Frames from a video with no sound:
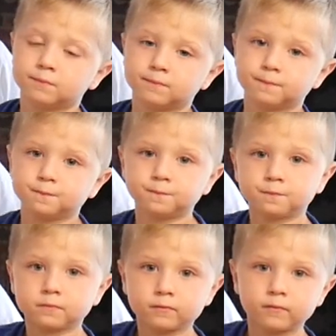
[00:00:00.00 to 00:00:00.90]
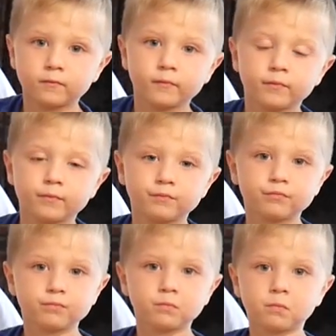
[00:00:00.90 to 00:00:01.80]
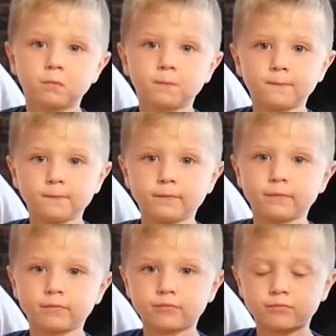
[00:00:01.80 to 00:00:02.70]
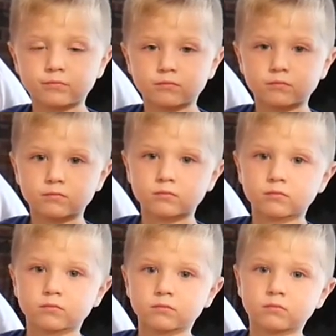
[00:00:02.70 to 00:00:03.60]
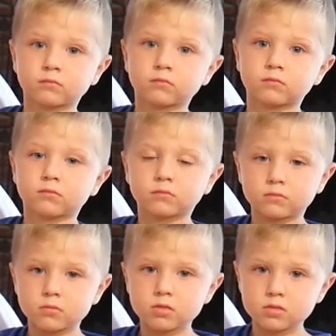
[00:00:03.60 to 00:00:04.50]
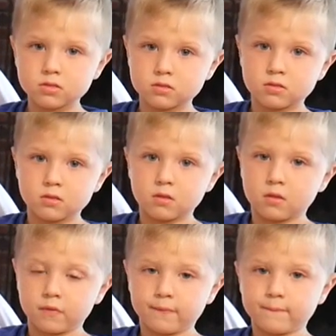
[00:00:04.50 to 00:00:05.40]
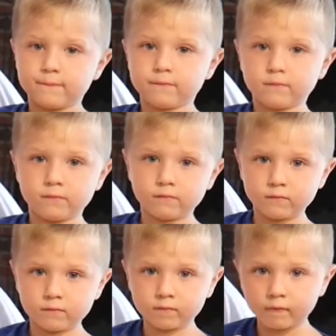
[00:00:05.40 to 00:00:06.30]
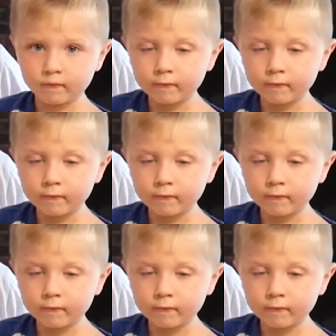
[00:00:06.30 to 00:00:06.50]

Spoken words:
(not speaking)